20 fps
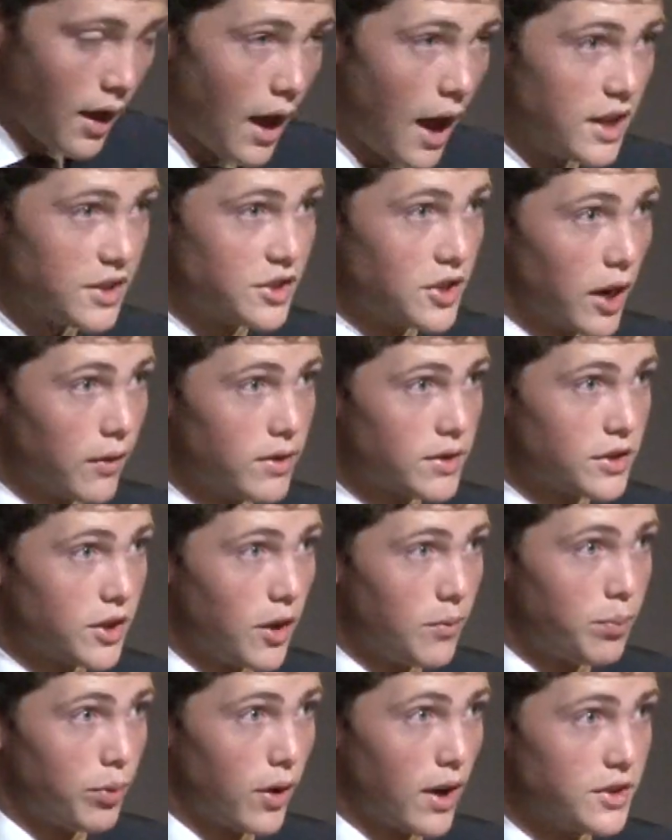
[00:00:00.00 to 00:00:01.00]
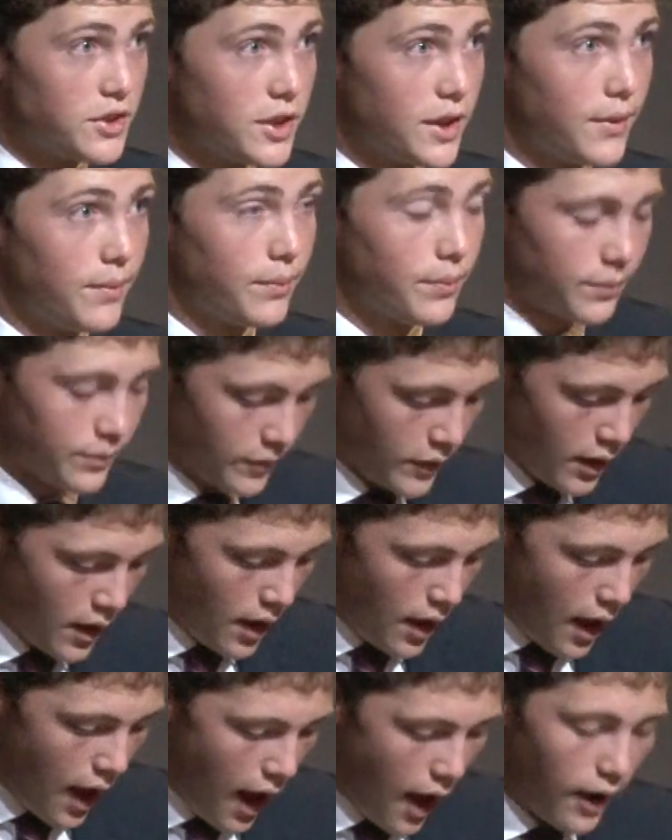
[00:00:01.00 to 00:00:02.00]
As Service Club President,
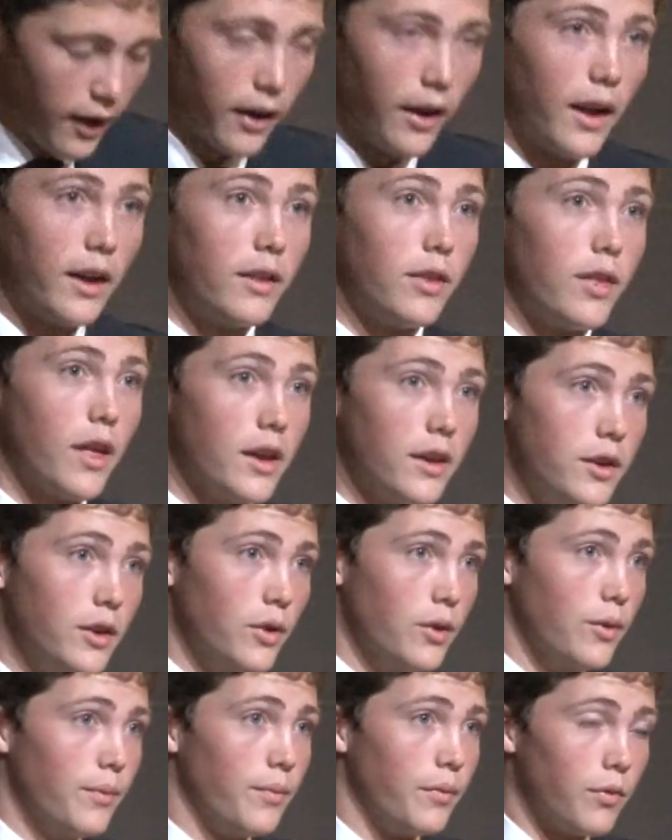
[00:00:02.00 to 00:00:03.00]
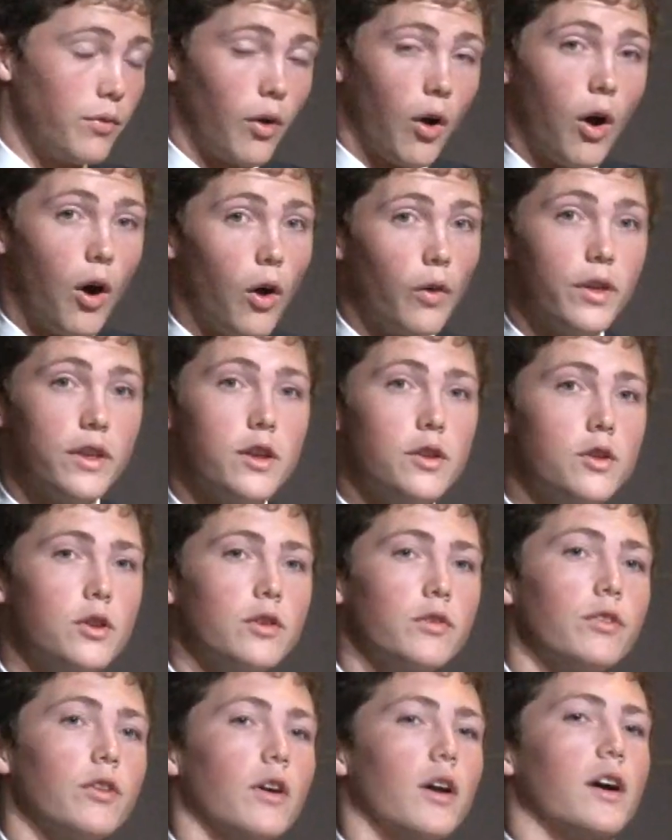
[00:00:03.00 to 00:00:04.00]
I would like to thank you for all that you
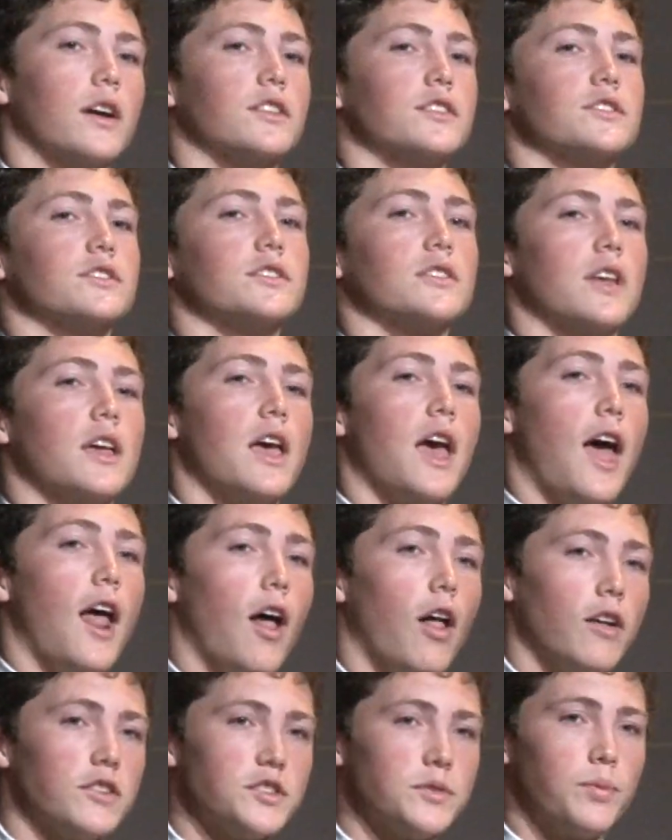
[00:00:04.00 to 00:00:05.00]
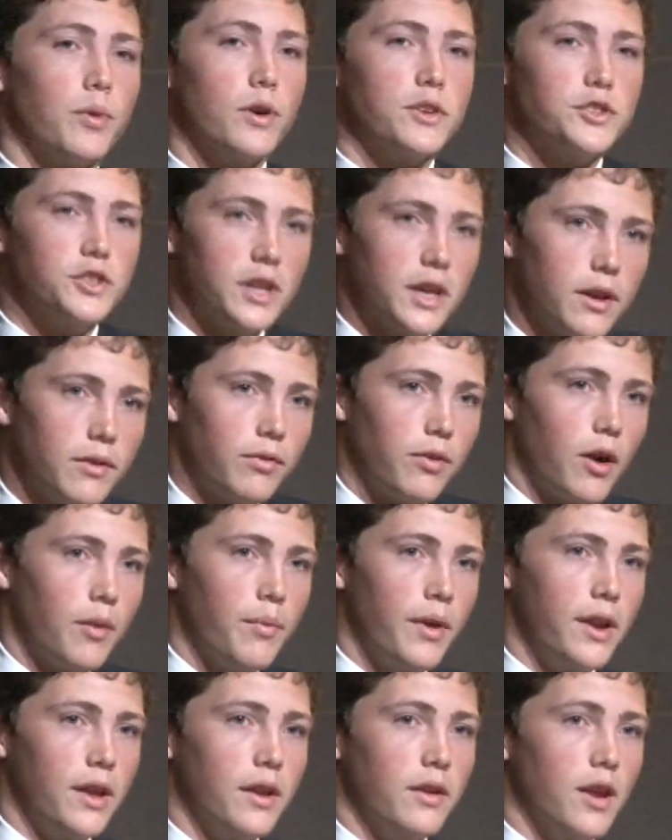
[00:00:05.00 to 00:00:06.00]
do for us and all the support you give for our
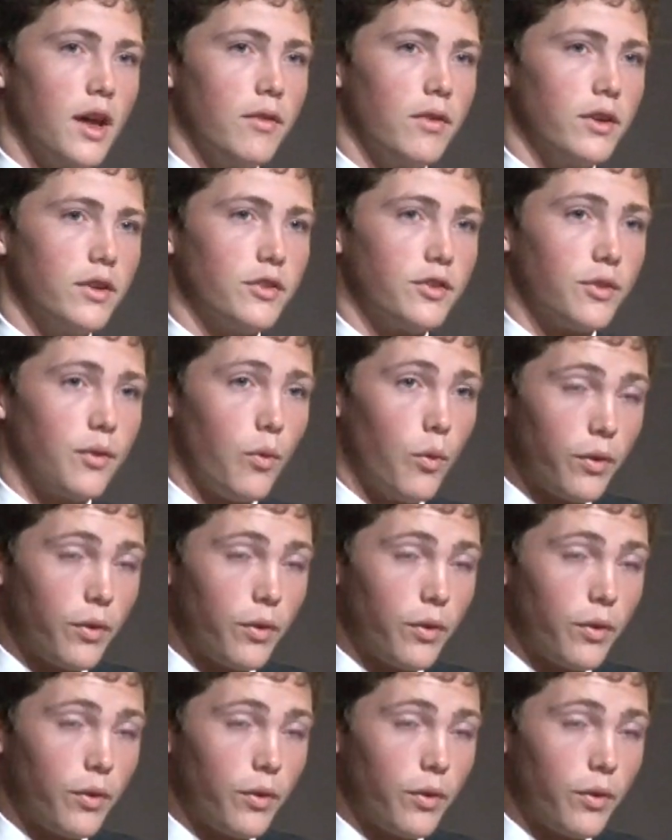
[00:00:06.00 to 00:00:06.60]
many endeavors.